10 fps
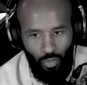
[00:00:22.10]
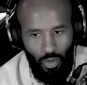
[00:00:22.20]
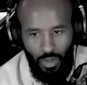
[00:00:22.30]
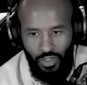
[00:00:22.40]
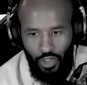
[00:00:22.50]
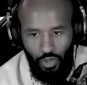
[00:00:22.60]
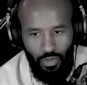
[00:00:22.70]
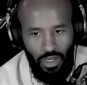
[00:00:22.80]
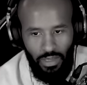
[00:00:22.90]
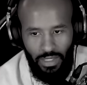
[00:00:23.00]

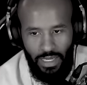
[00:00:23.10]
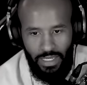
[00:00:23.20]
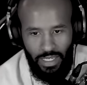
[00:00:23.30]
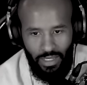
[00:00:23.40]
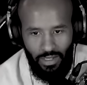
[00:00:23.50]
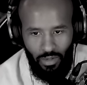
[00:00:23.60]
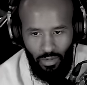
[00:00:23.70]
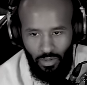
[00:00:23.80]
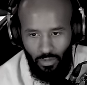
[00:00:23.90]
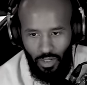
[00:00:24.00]
1-1-2, leg kick.
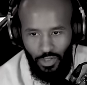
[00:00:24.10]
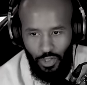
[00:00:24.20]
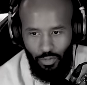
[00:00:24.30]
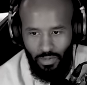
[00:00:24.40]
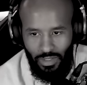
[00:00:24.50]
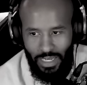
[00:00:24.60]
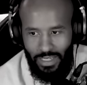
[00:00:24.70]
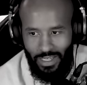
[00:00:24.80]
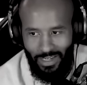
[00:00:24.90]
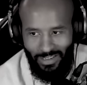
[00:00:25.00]
1-2,
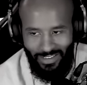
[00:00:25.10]
leg kick.